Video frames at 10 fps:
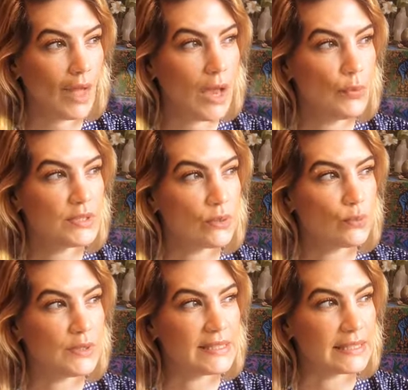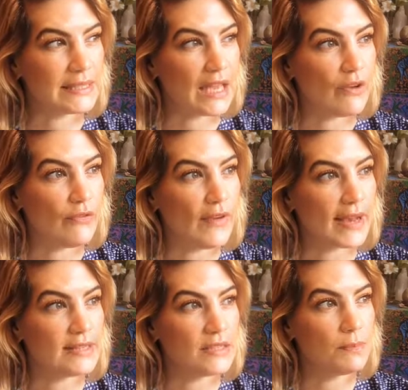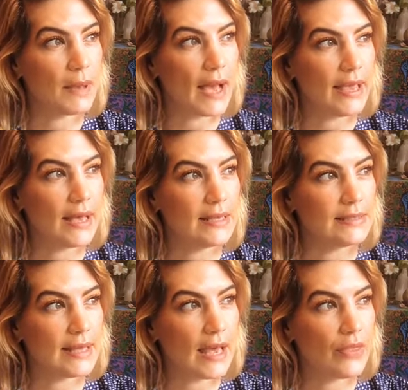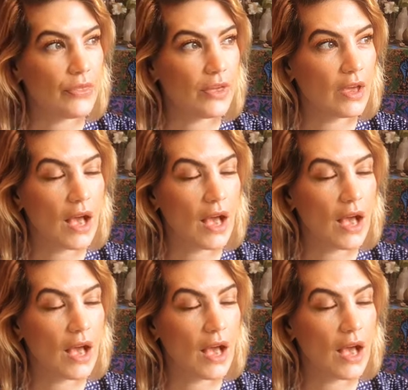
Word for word: I was recently affected by a death